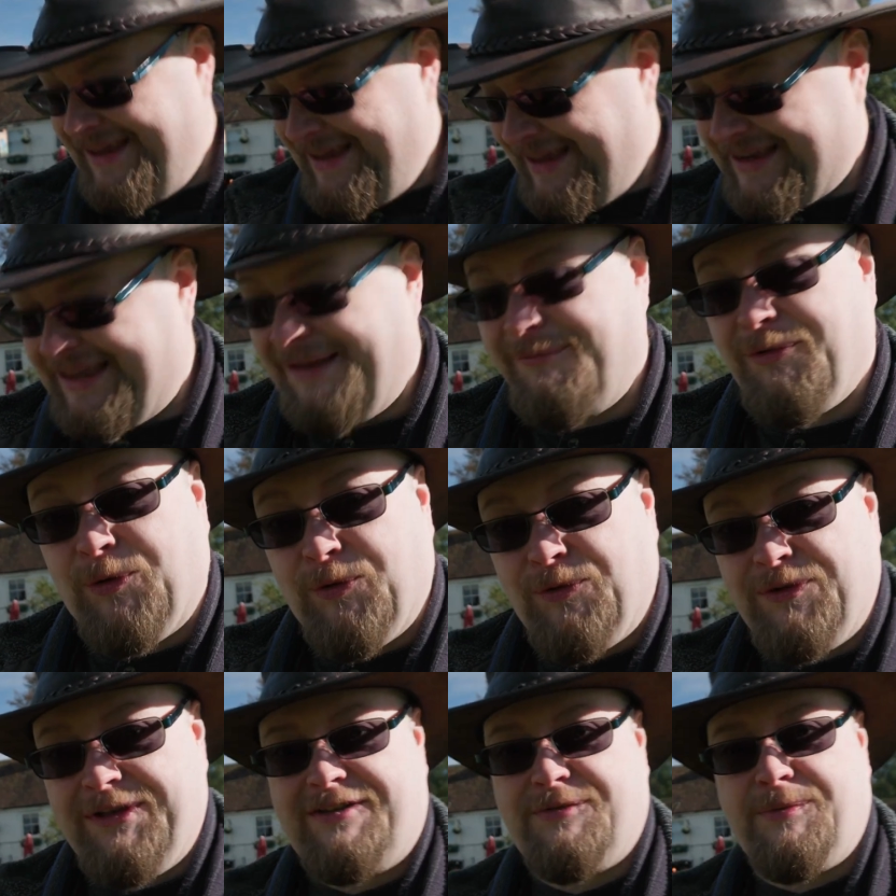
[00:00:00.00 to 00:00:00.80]
came
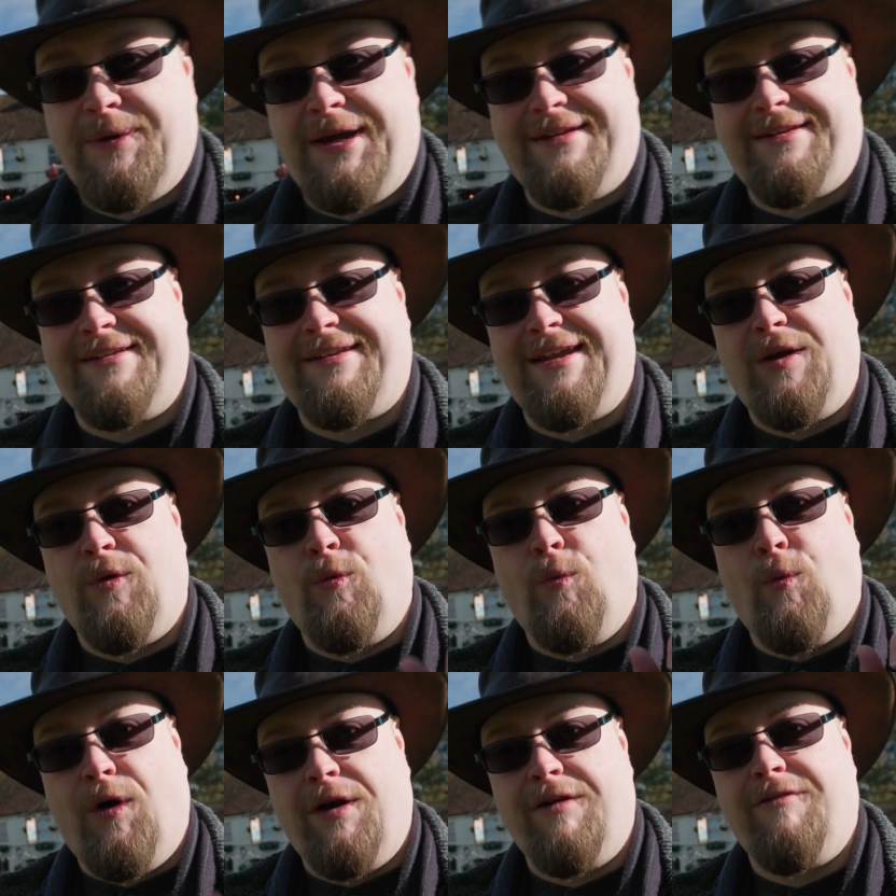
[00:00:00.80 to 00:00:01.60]
all this way to take
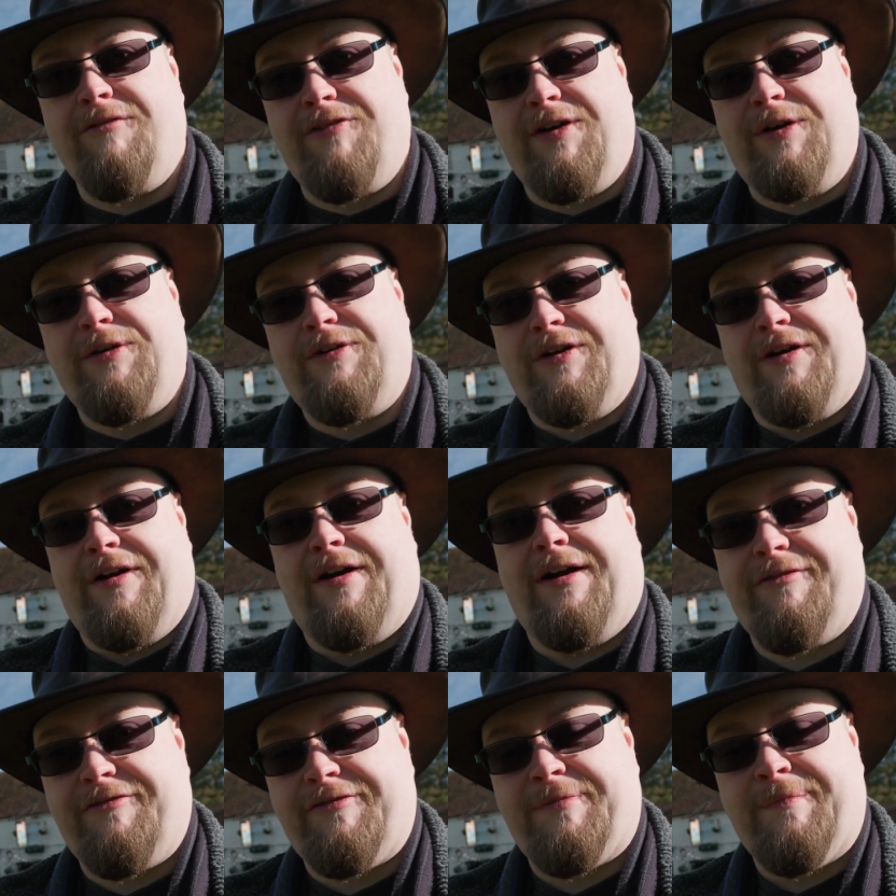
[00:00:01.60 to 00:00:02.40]
one
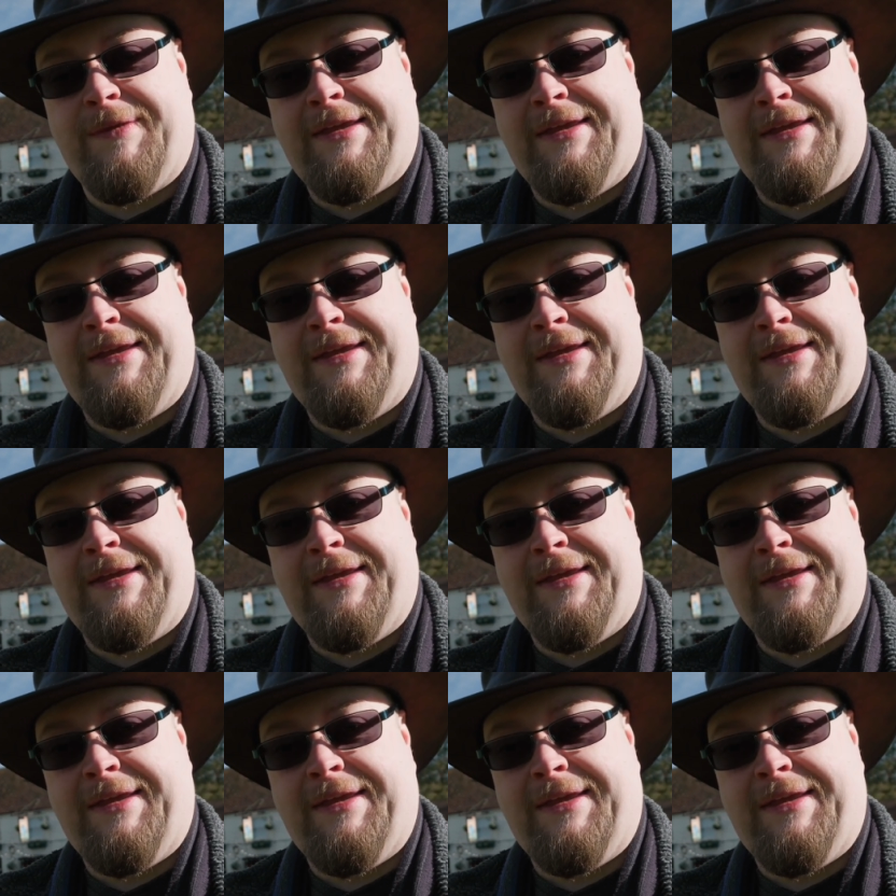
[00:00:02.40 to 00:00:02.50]
photograph.